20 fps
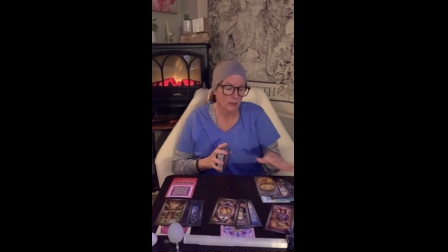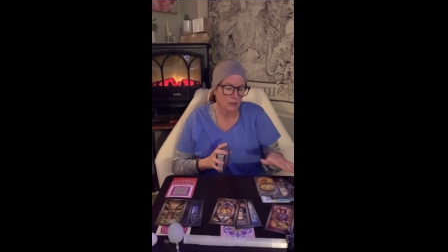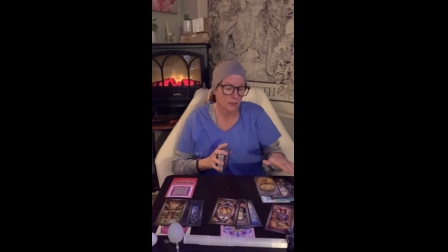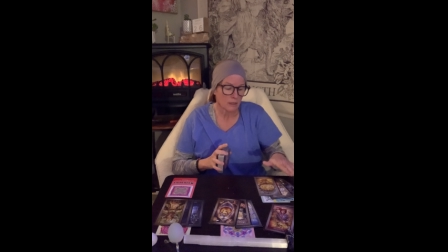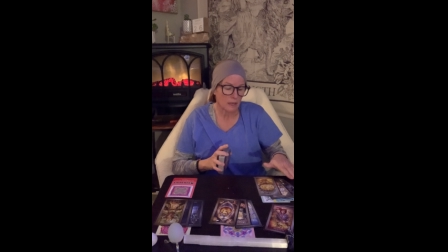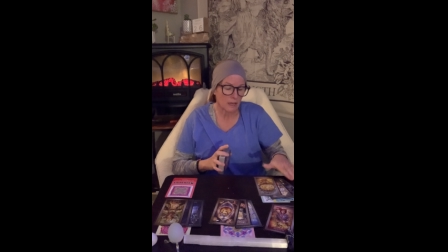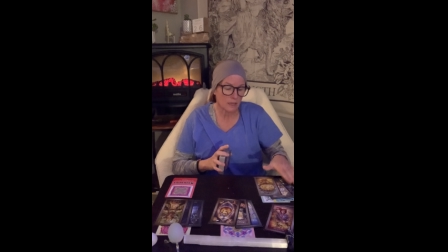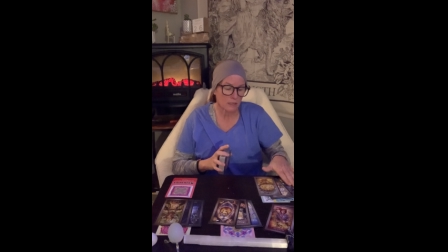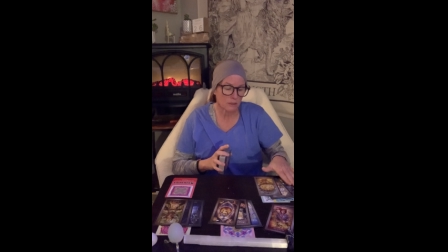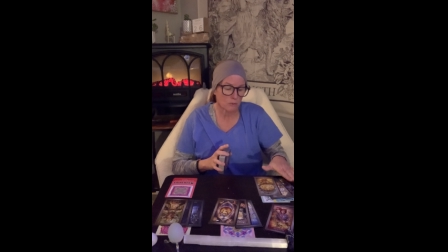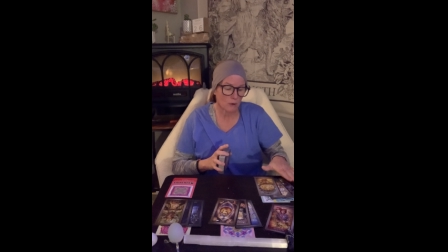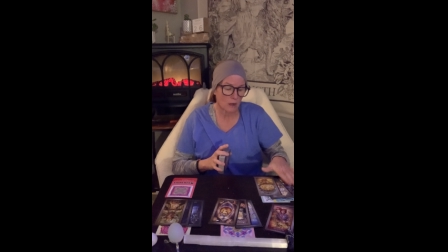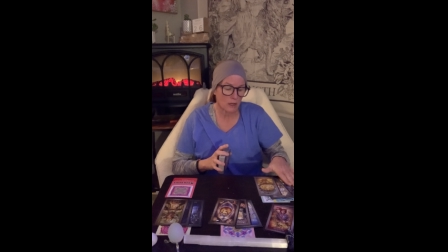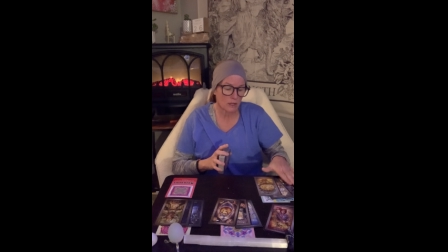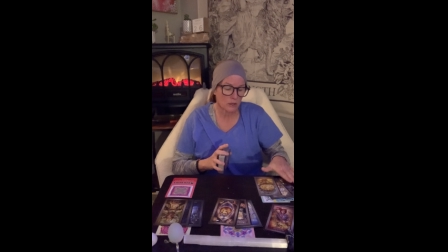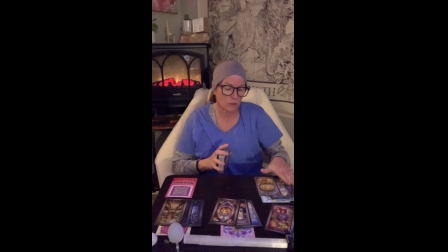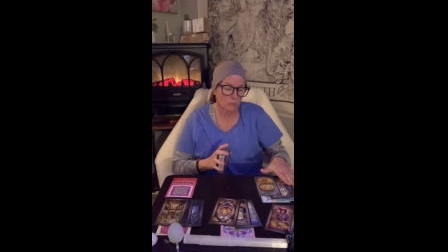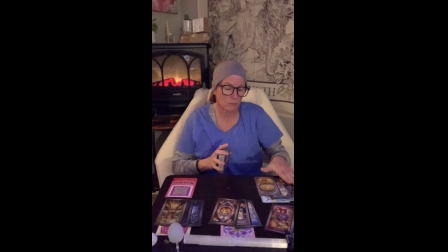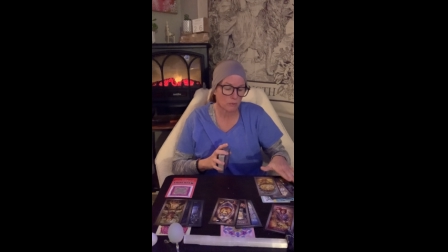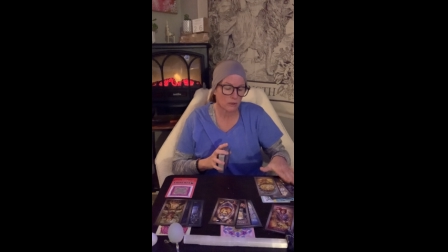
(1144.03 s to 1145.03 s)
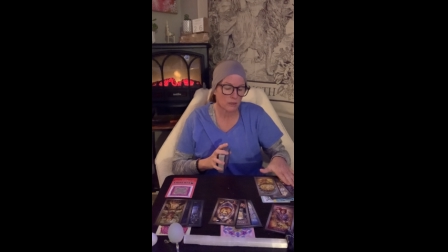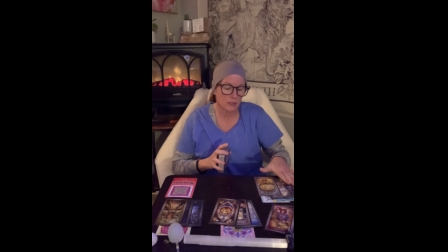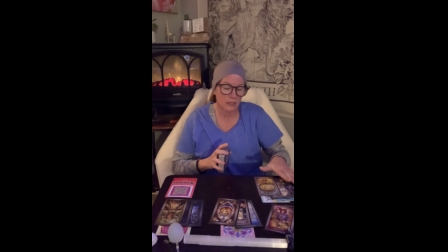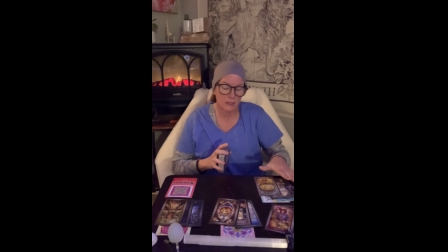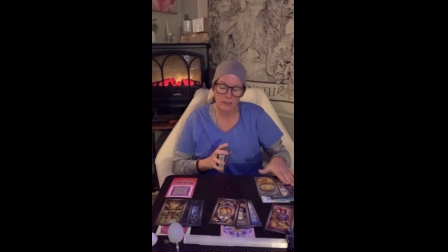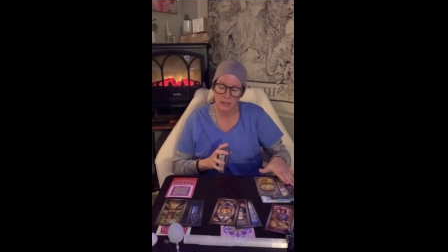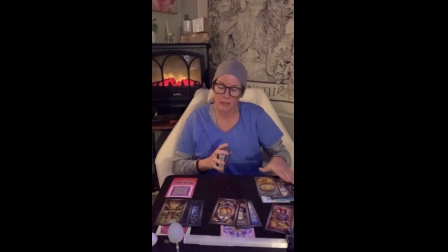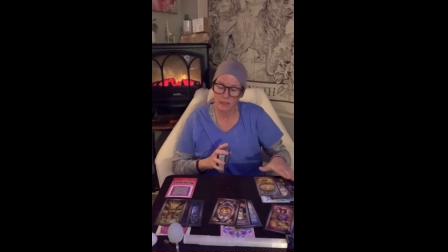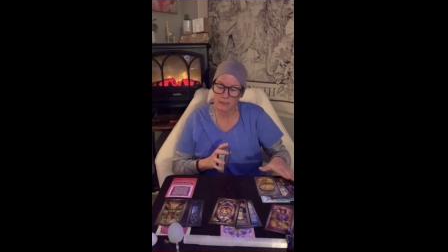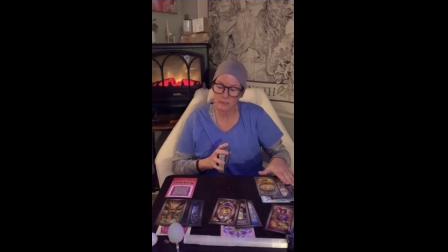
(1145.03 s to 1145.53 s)
That's why you're putting
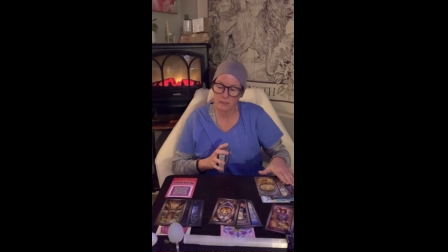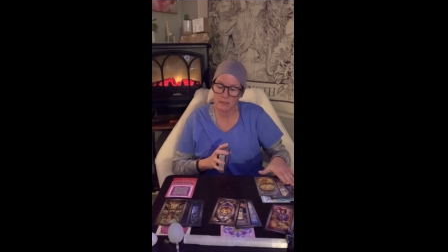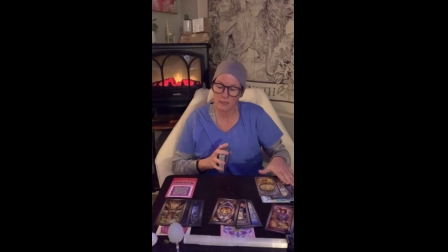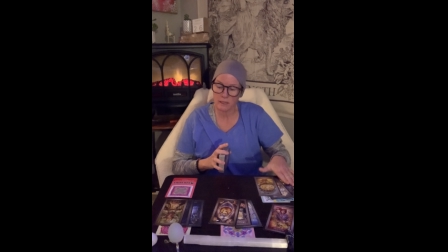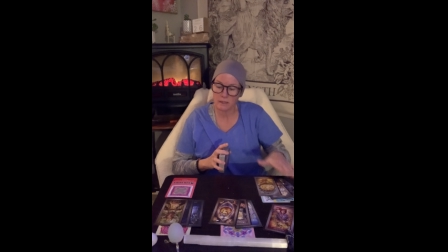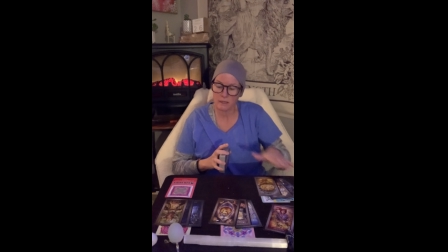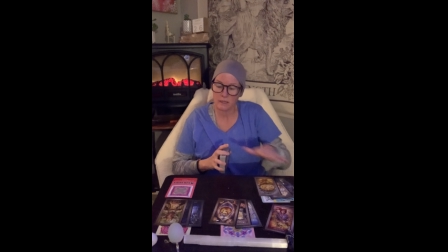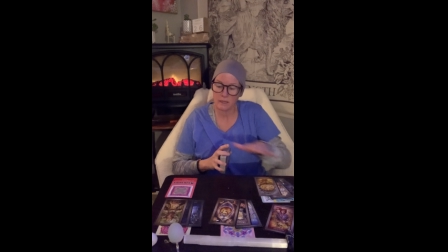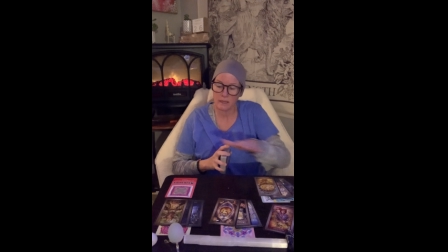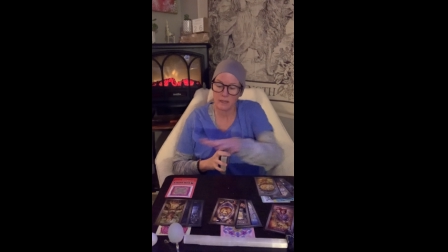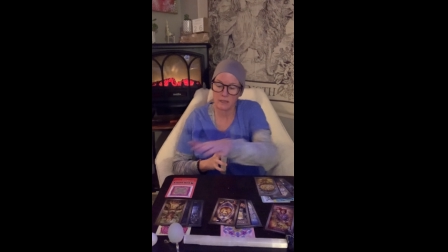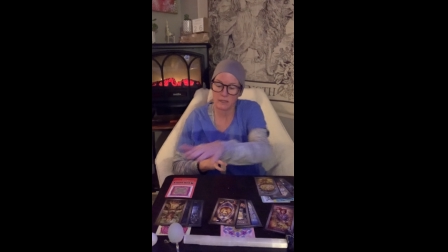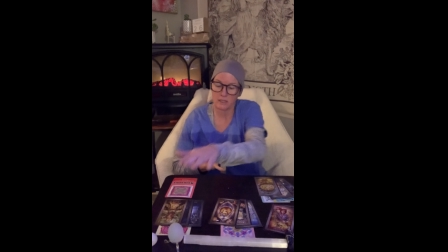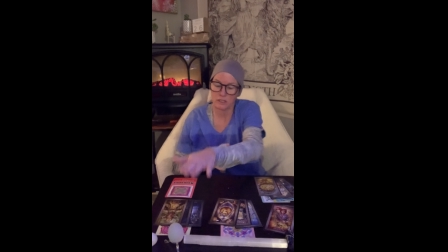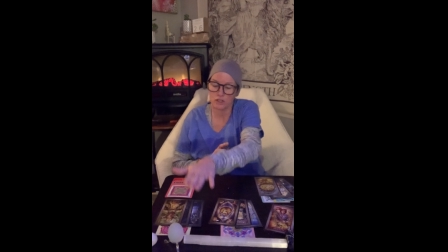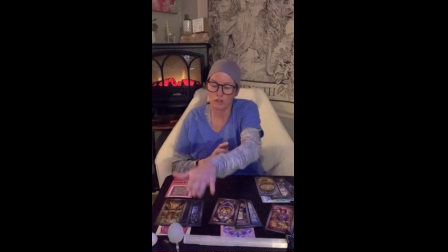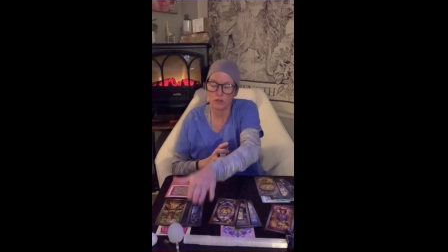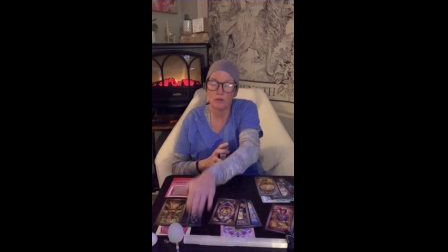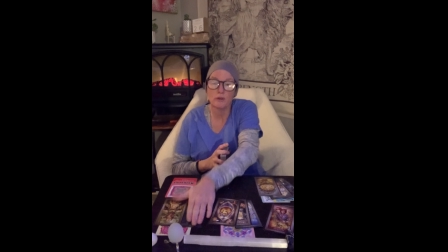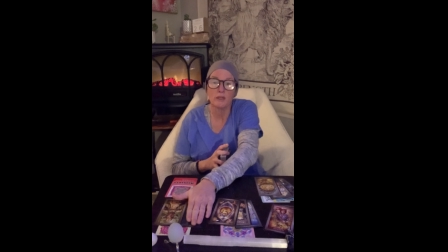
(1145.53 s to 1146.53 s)
that death to